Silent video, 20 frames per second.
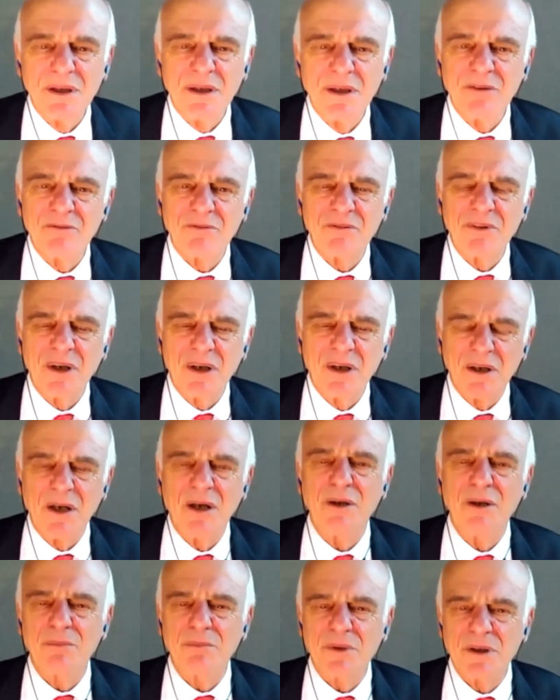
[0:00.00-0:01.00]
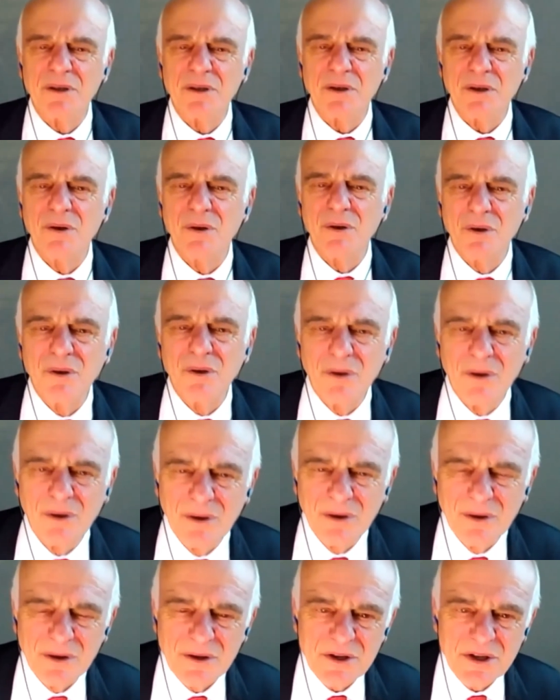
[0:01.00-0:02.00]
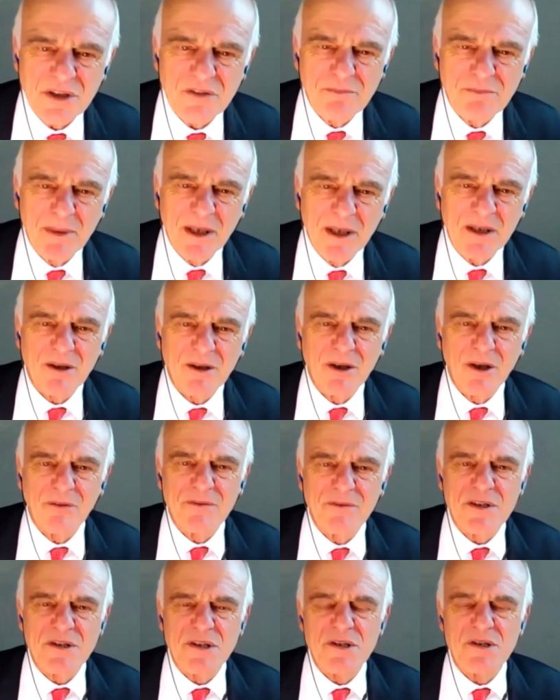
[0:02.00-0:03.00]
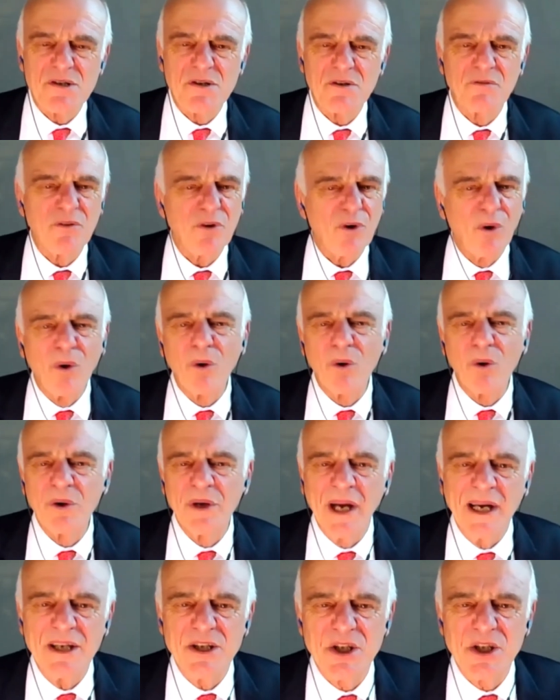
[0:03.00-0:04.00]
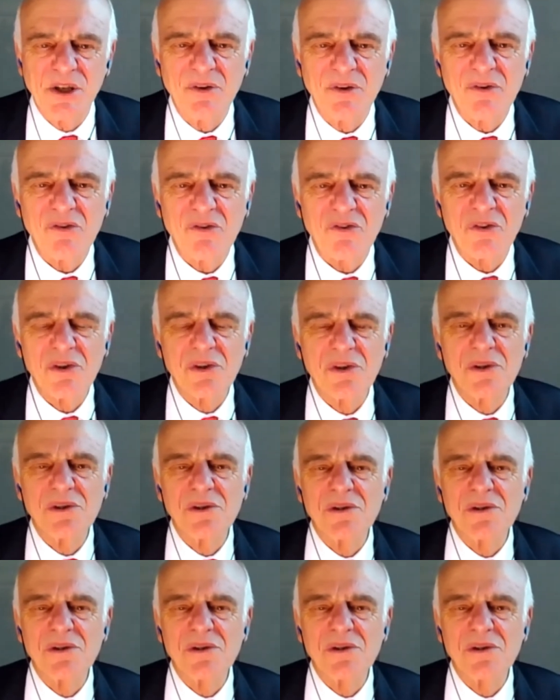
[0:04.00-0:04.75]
and I hope that chief medical officers of all nations